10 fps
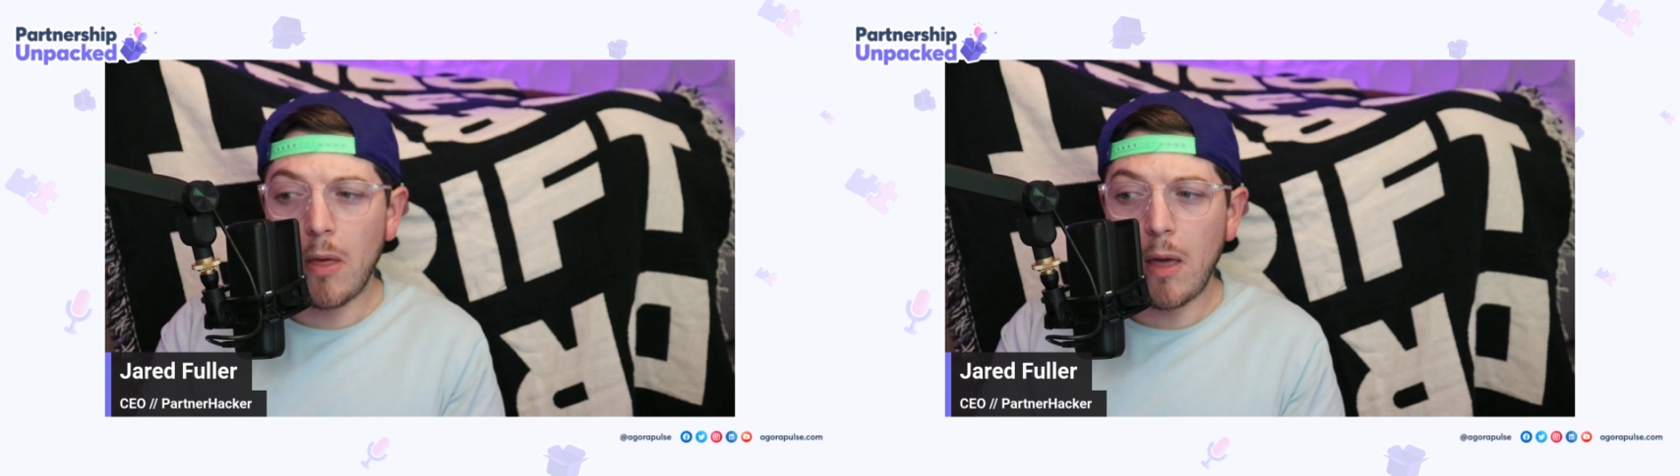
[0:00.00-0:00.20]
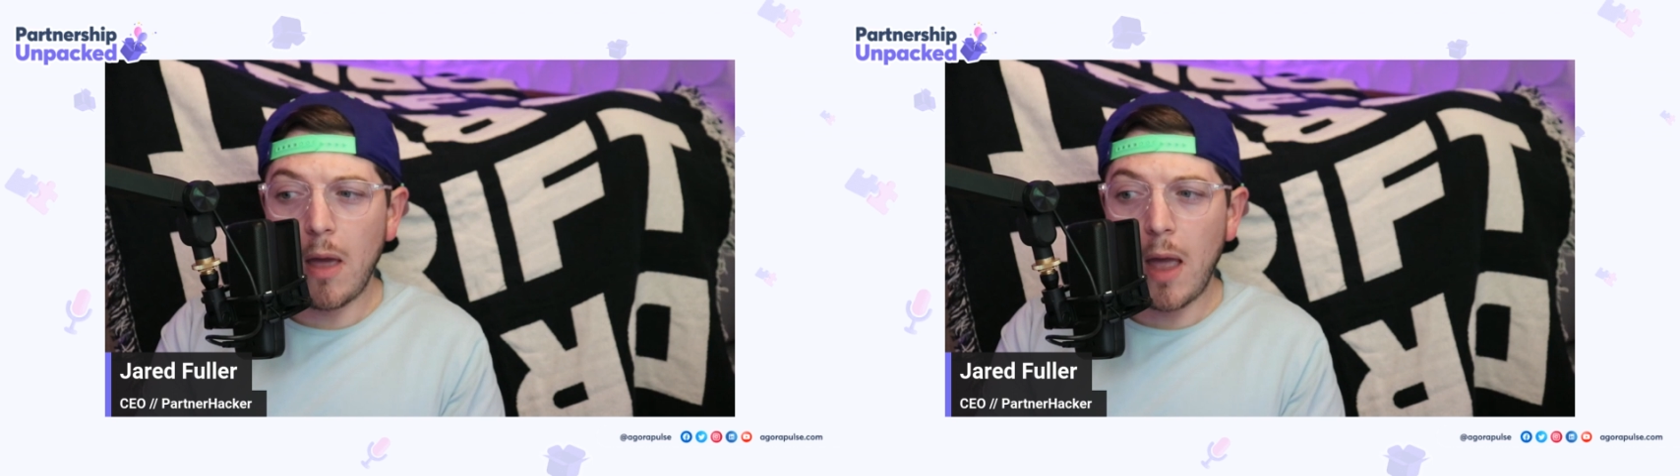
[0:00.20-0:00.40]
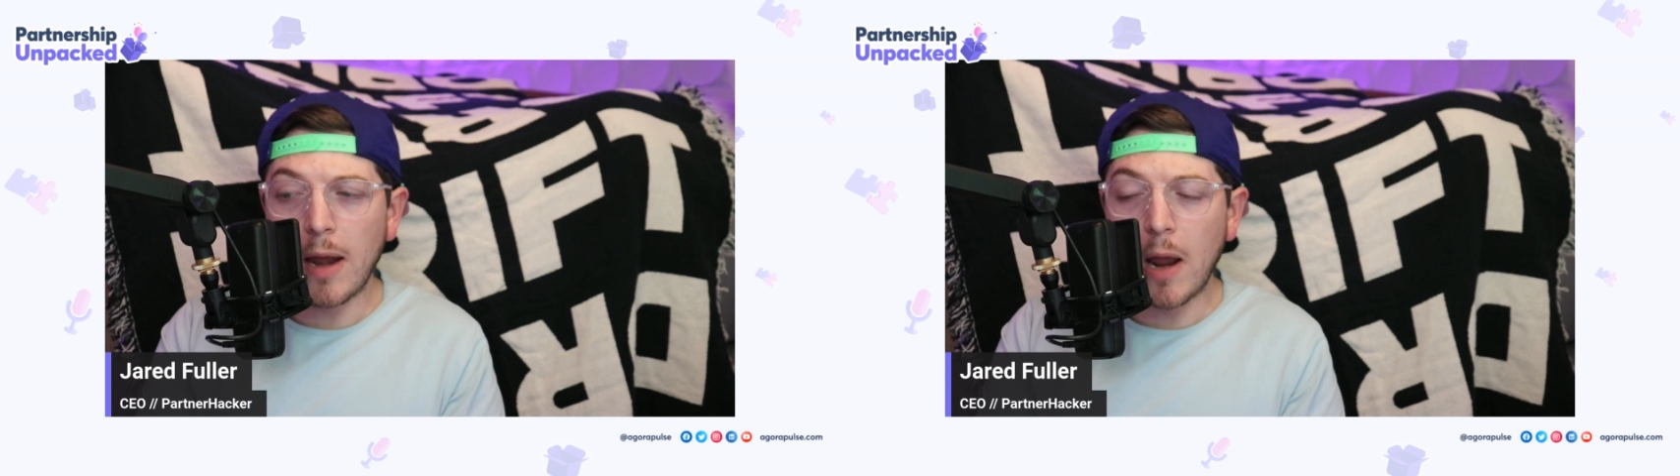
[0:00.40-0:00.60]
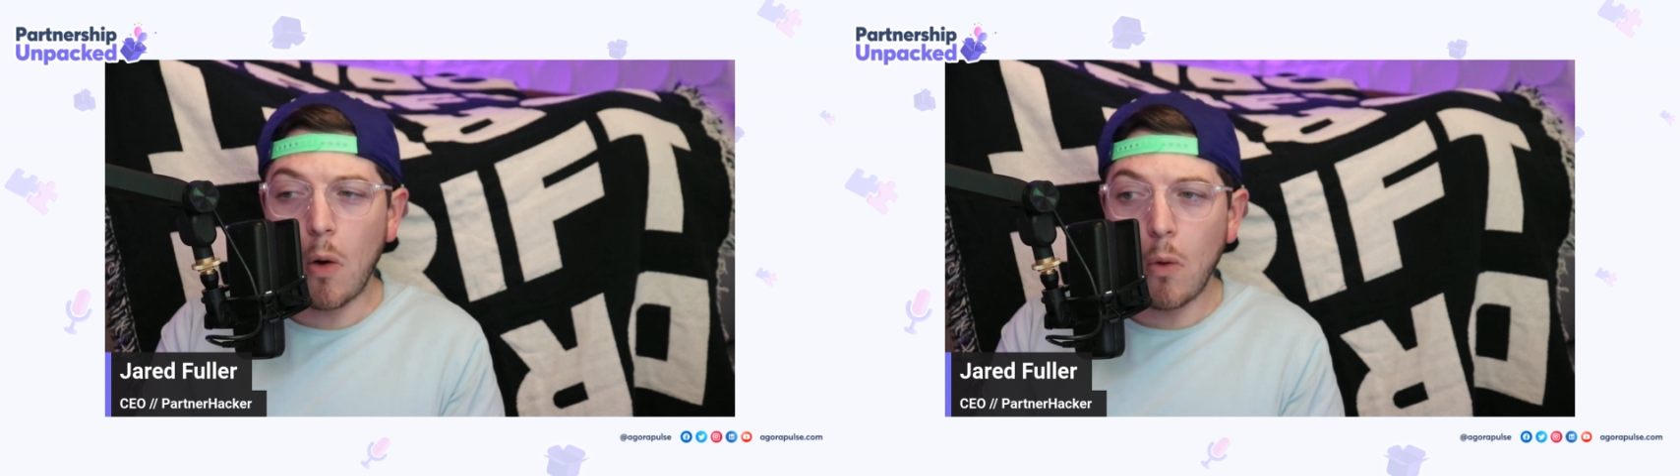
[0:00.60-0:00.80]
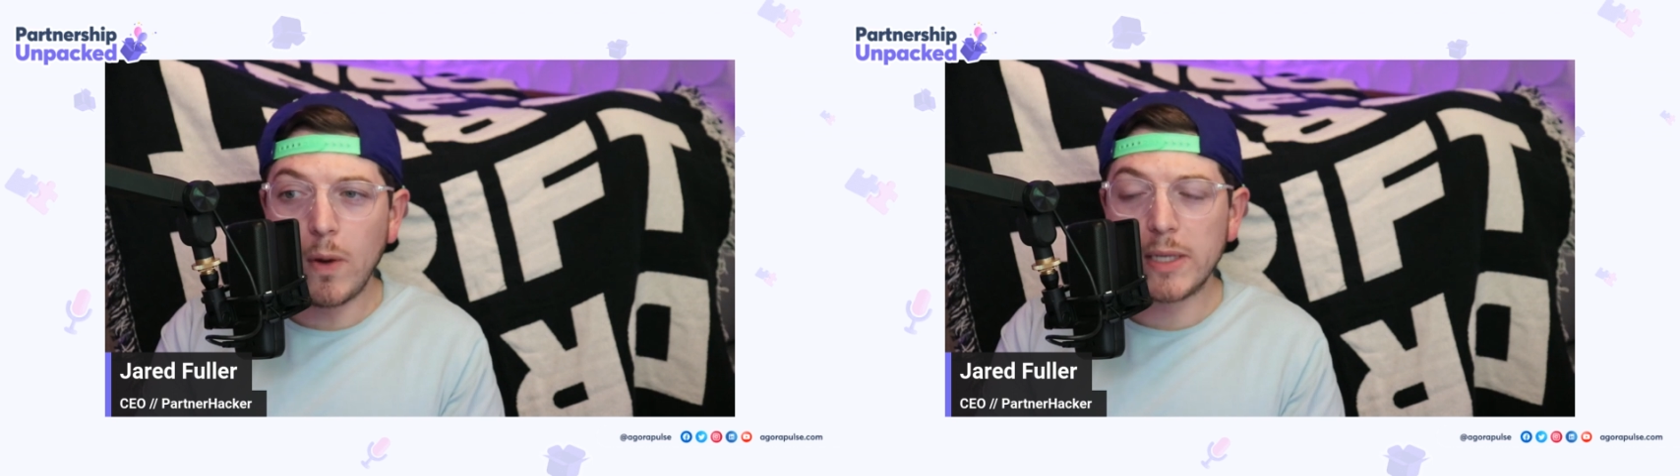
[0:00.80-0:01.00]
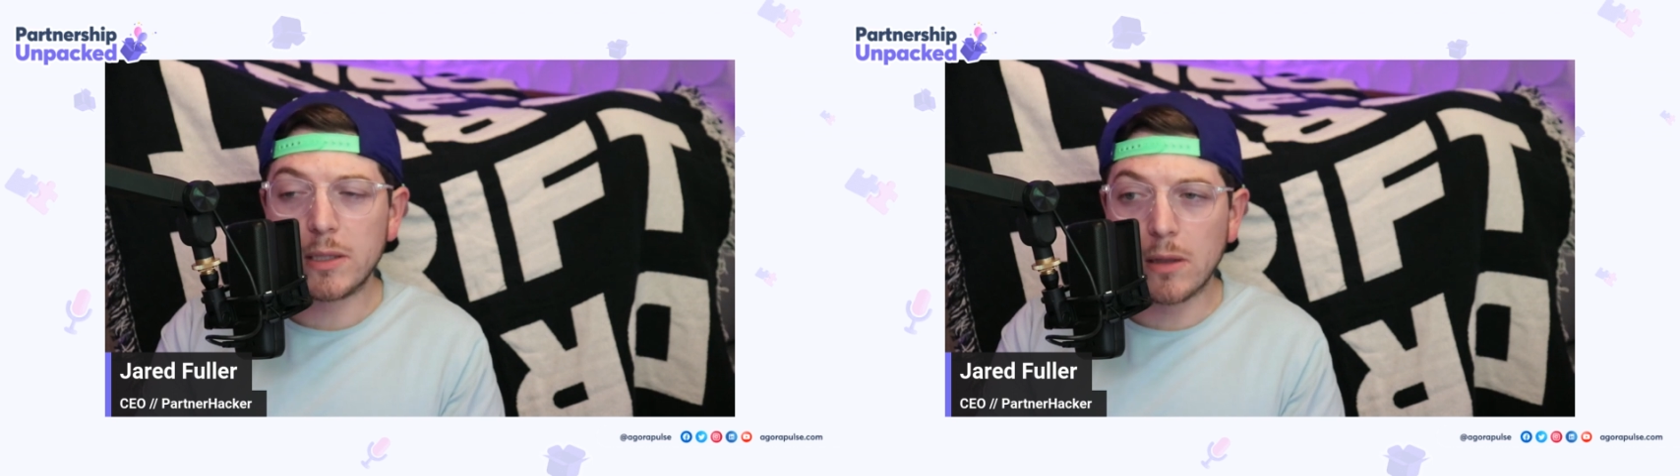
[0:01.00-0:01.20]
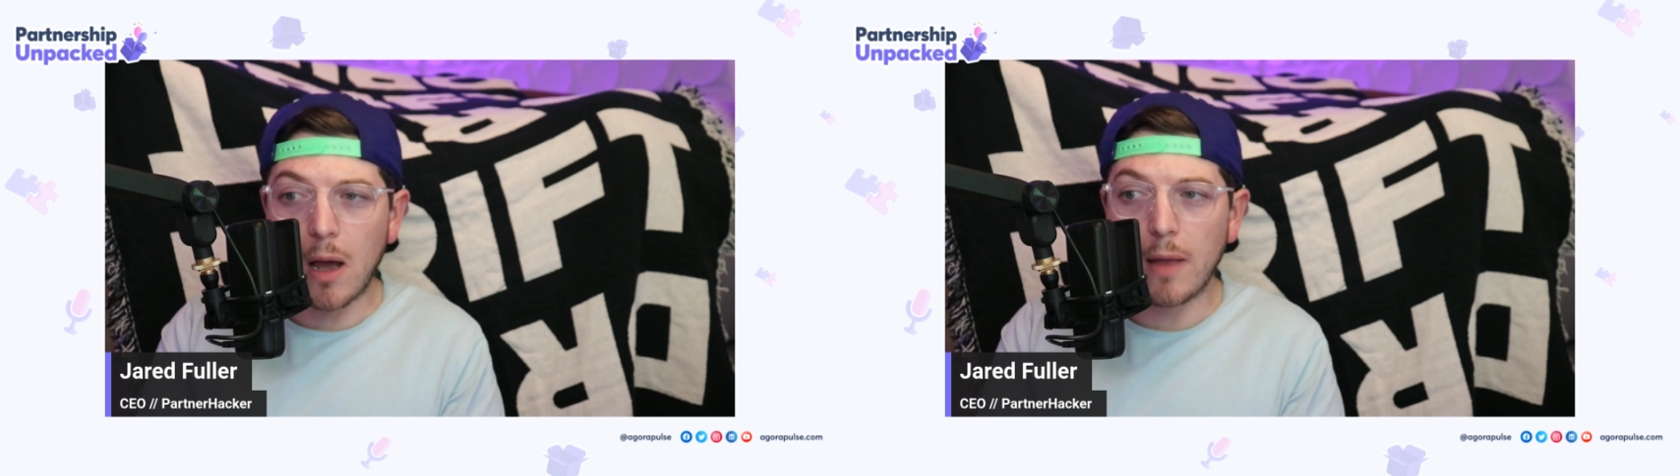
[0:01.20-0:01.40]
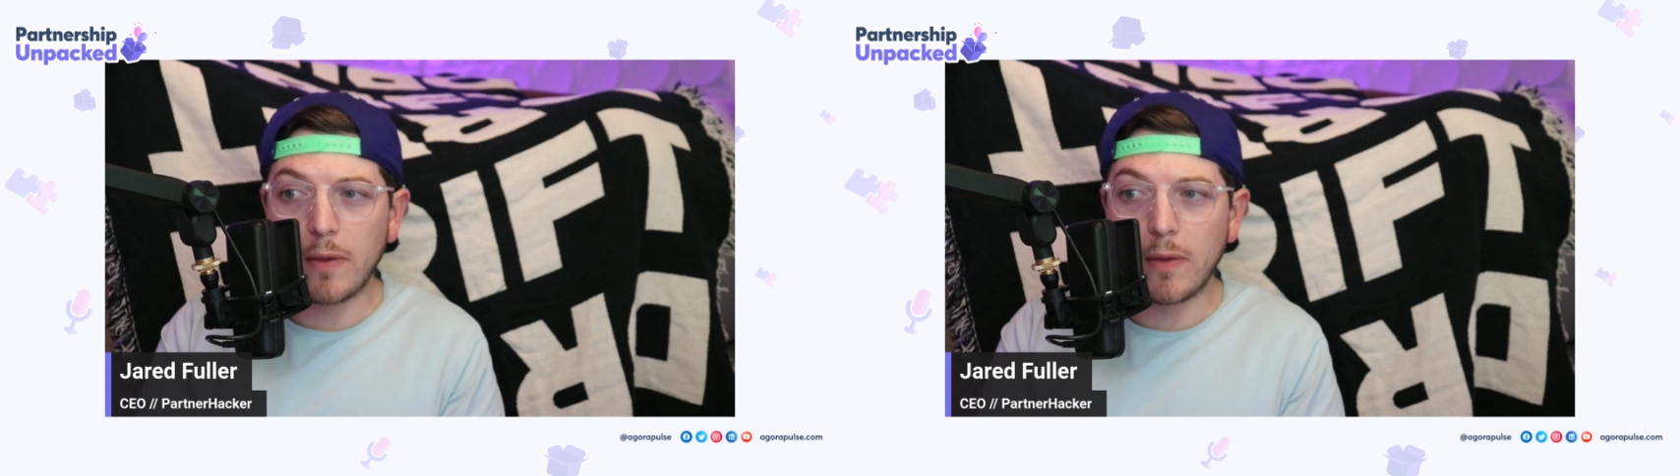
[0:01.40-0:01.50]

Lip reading: I always thought